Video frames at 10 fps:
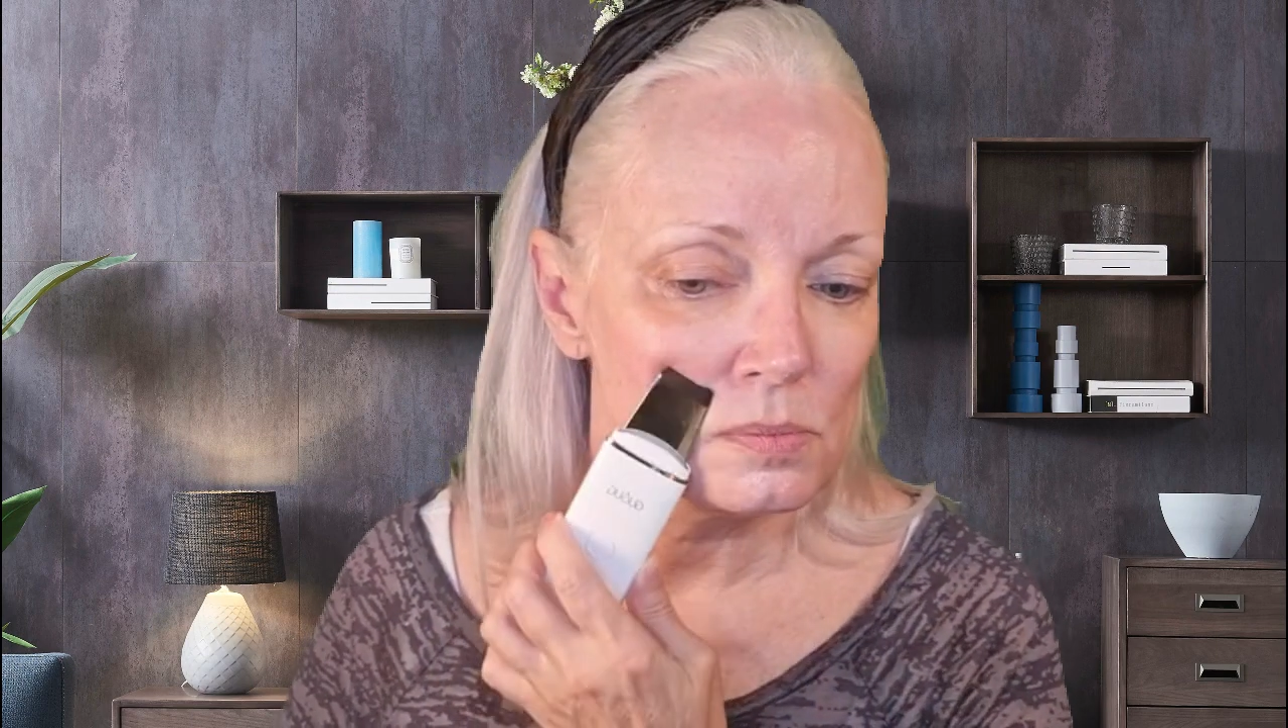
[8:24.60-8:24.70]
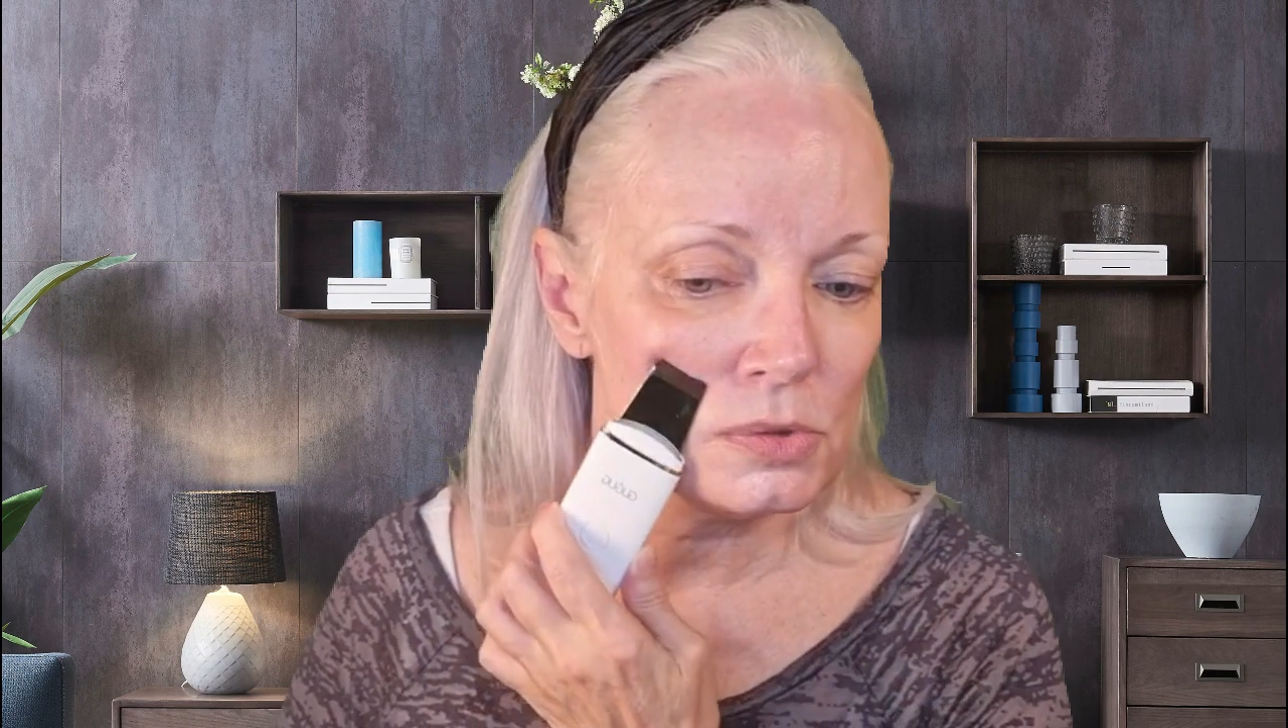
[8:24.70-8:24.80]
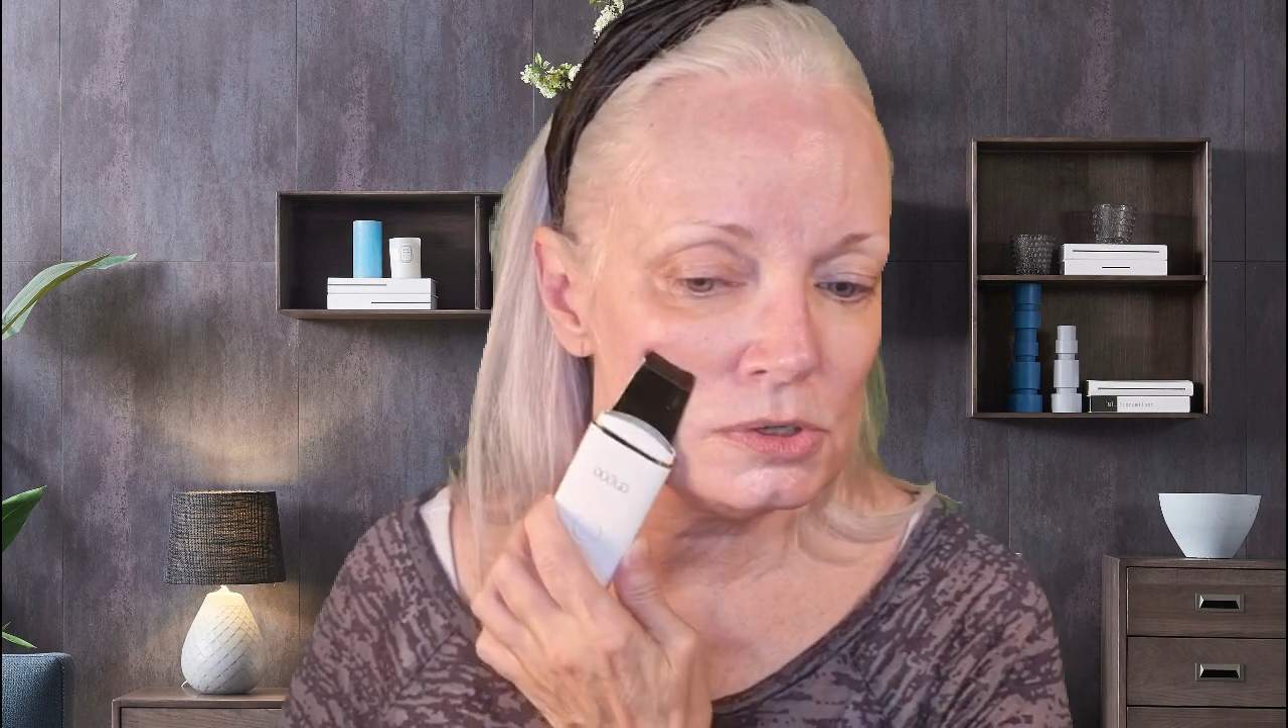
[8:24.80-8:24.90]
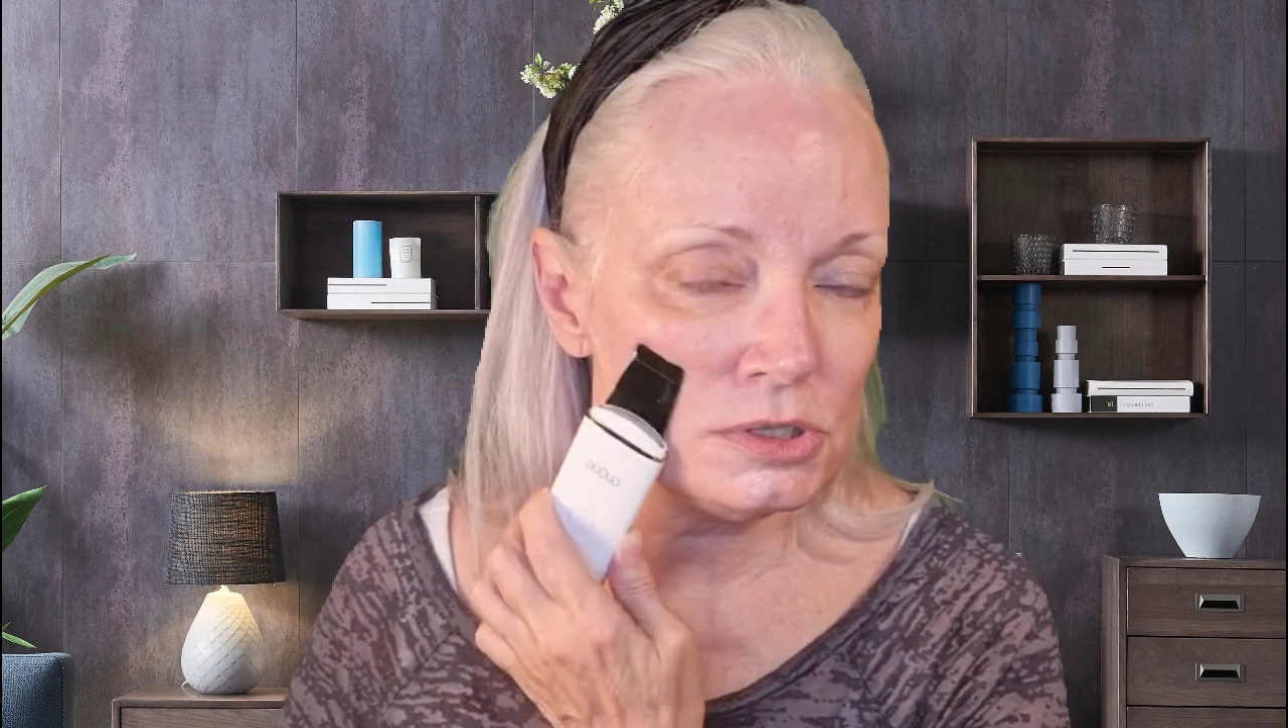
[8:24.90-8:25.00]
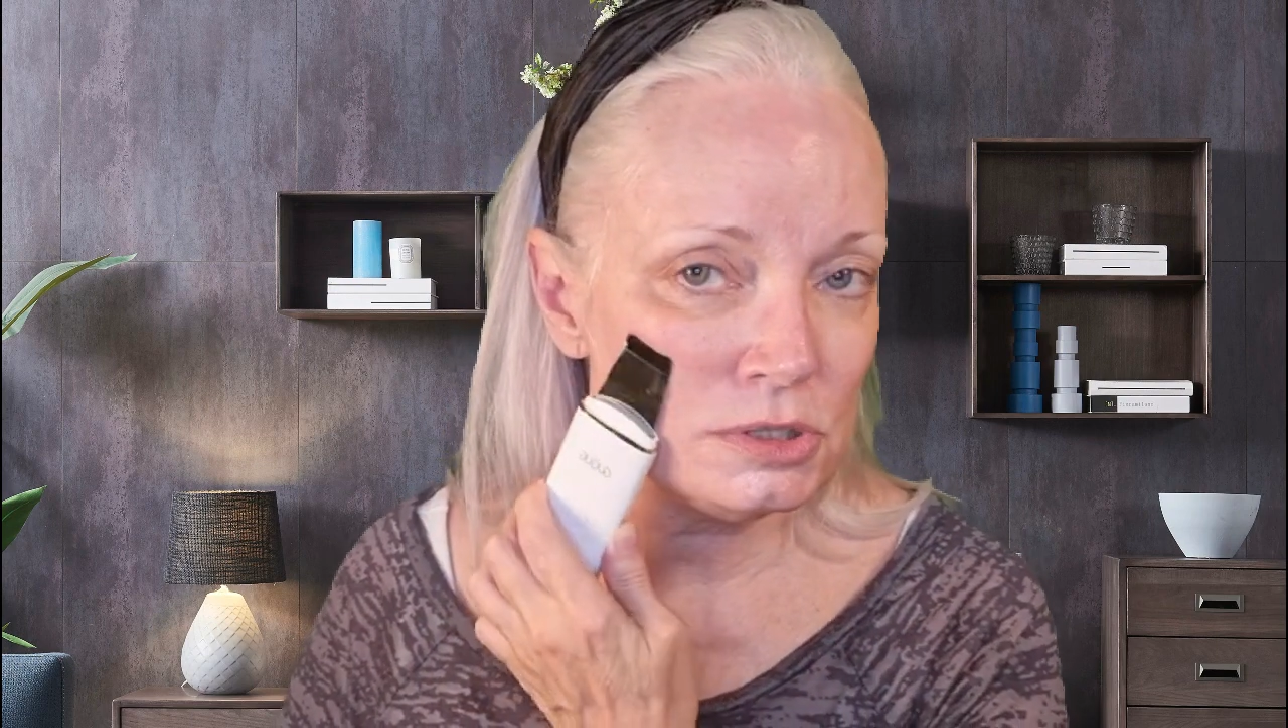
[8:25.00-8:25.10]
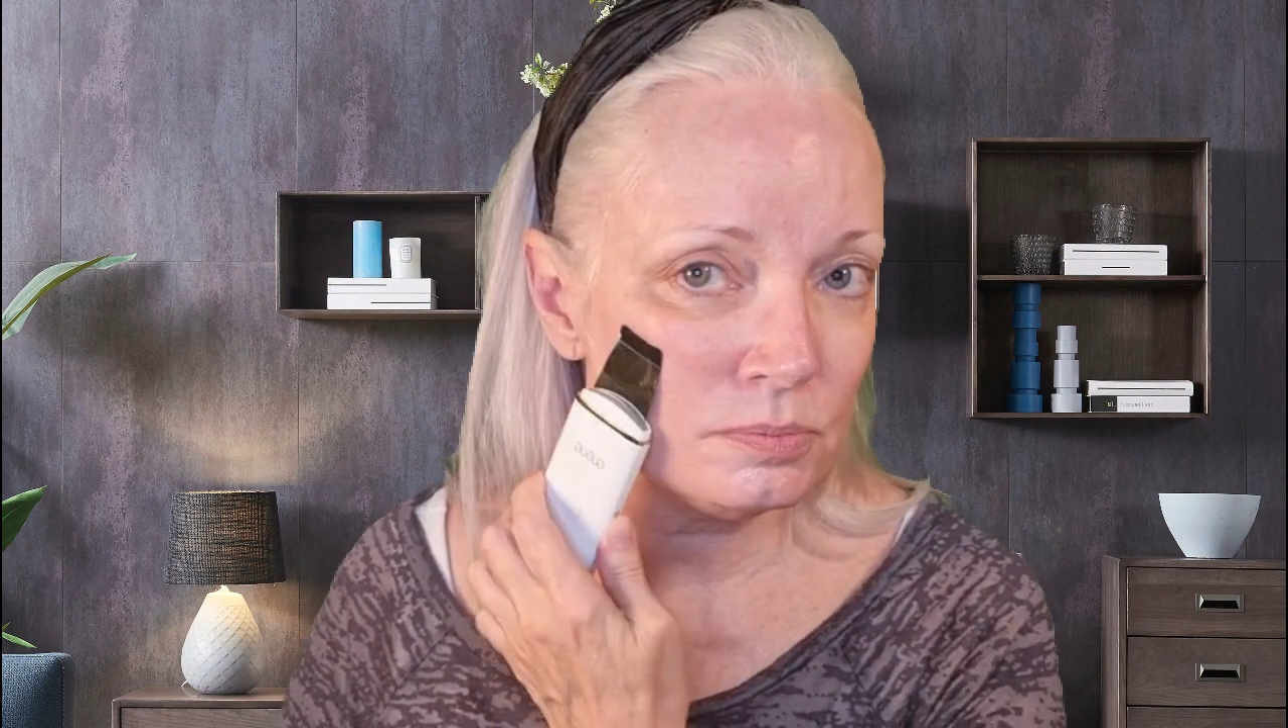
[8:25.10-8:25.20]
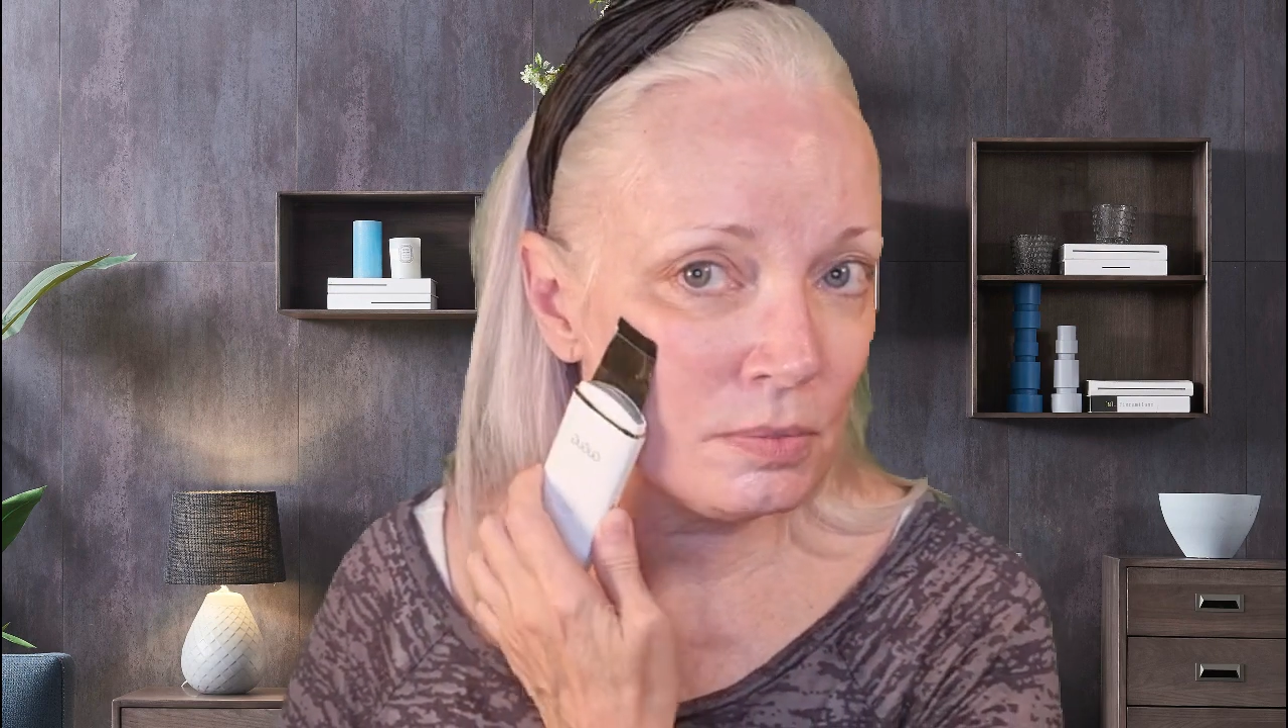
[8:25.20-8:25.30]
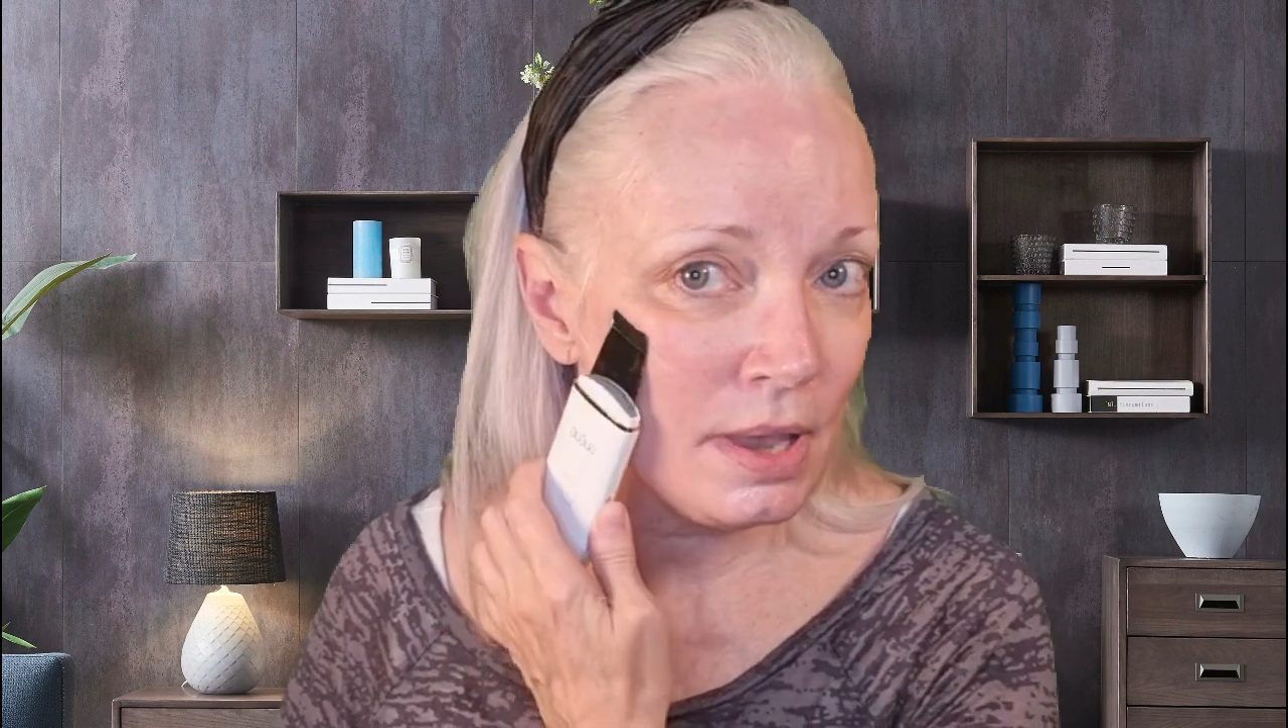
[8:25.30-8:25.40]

We're just